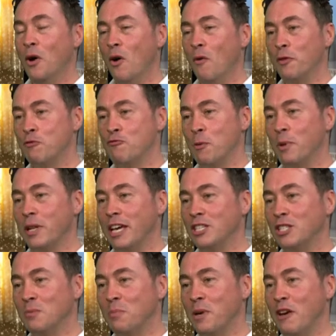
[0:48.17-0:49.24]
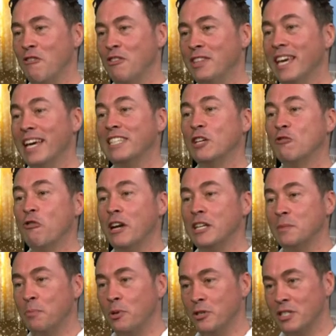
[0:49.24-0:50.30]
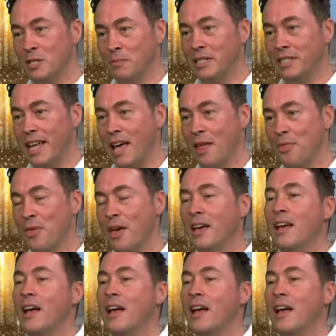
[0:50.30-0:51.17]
of the tribulation period. The Antichrist puts them to death.